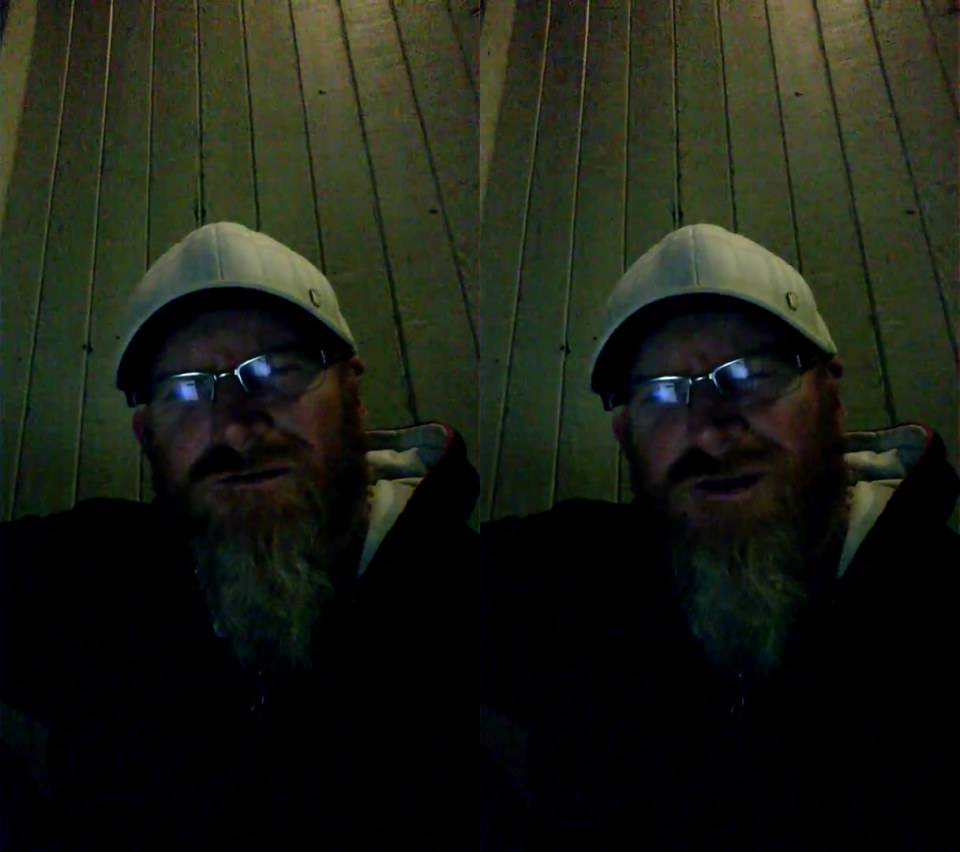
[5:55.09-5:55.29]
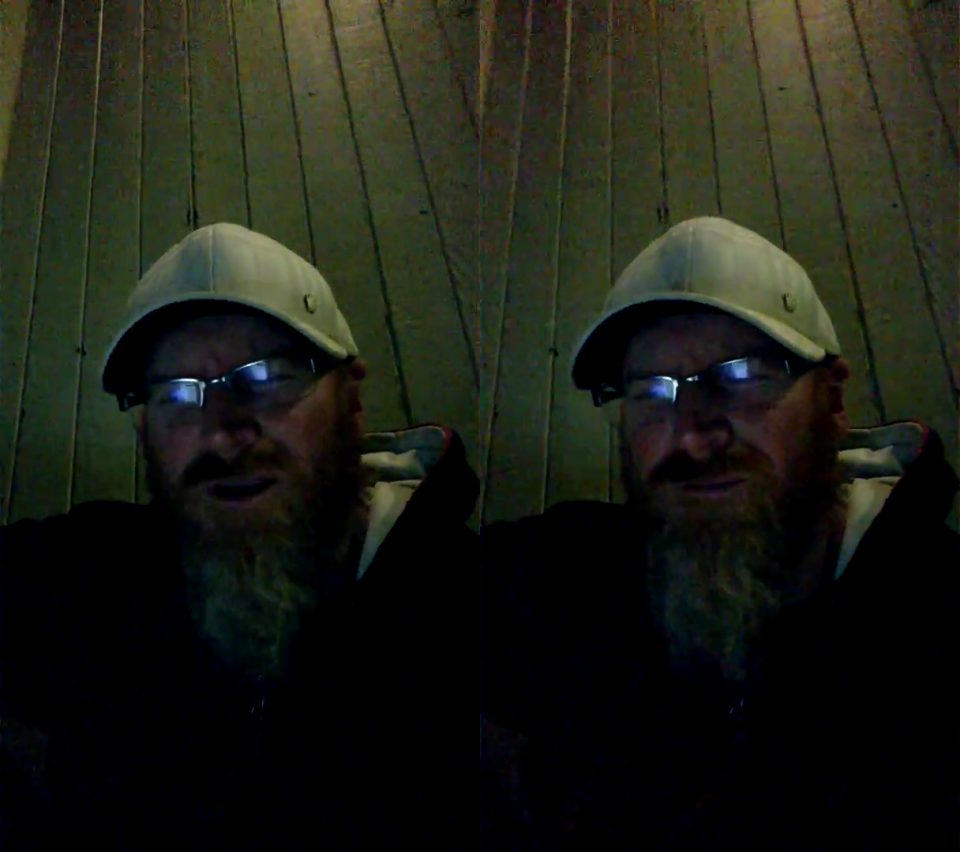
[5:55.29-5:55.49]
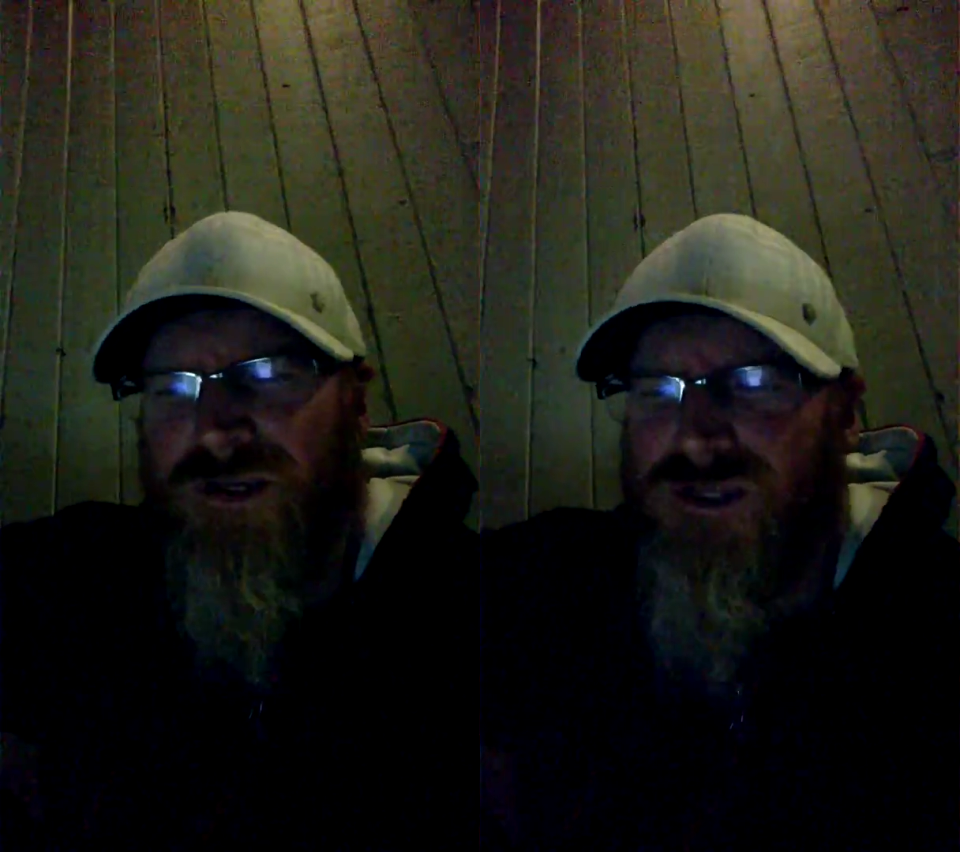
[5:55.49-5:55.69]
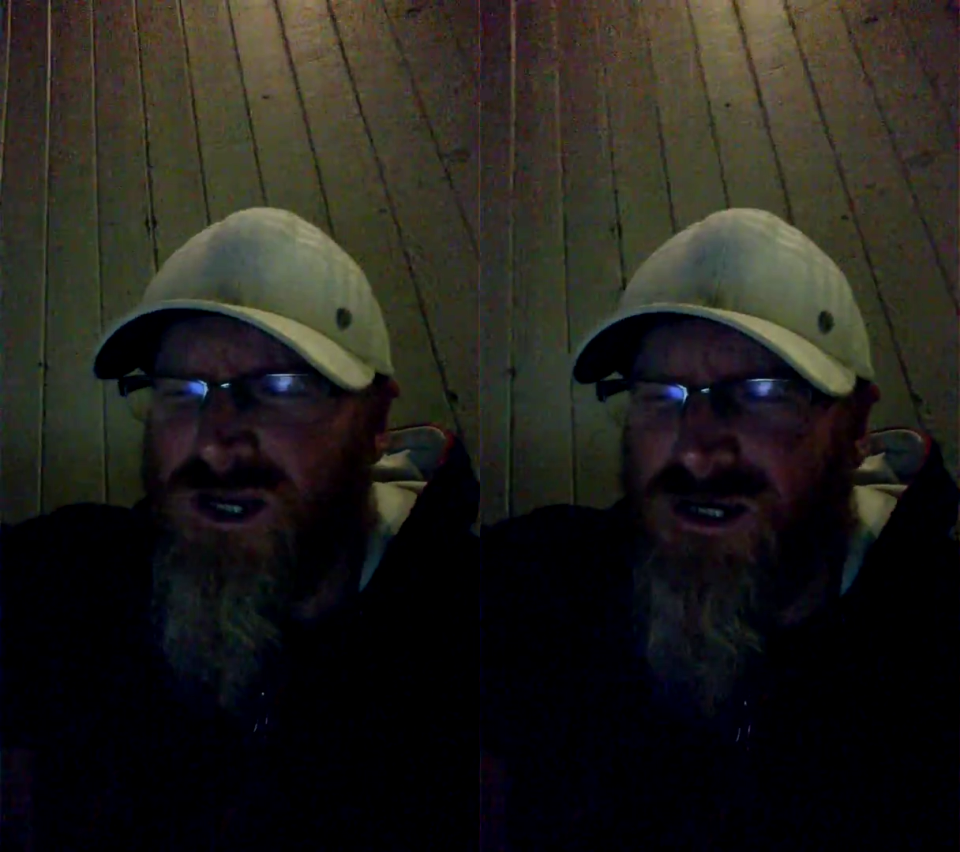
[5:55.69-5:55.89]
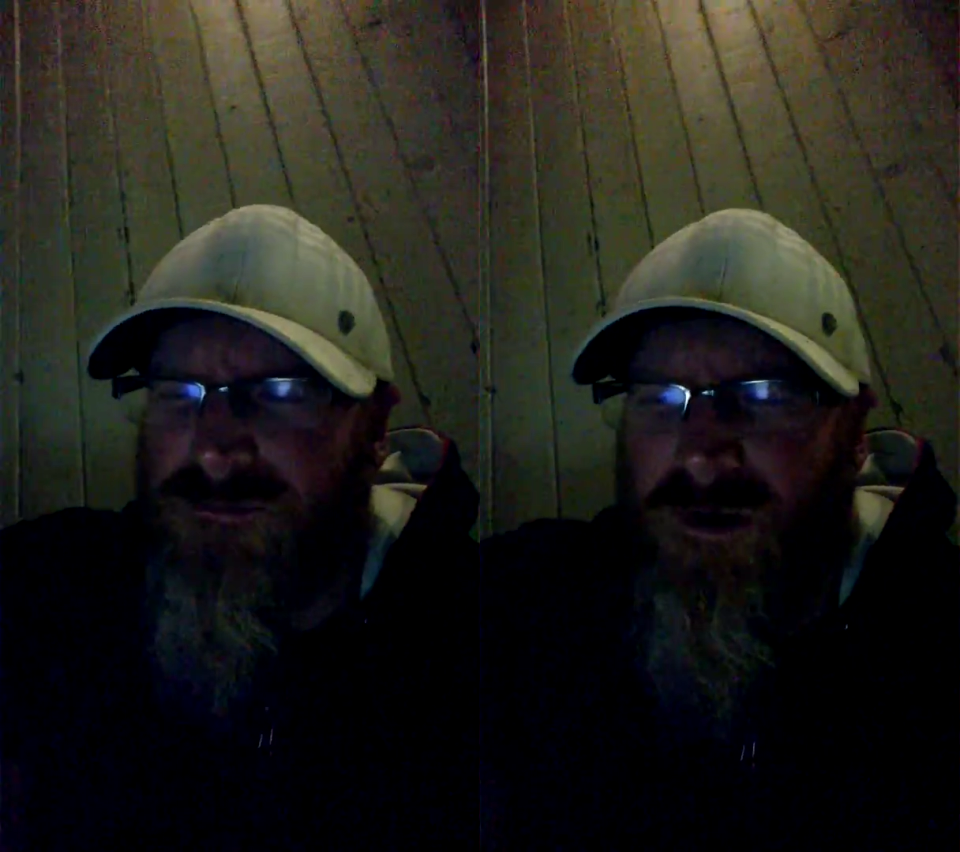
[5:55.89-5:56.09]
And I'm not
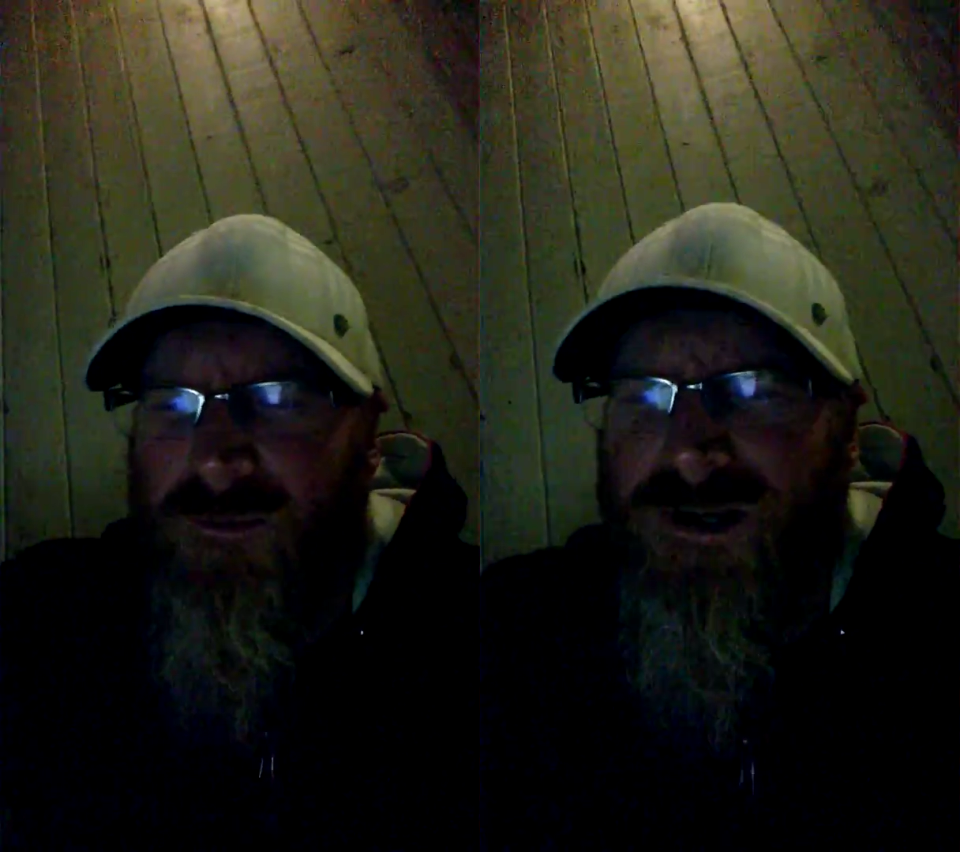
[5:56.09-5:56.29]
talking about my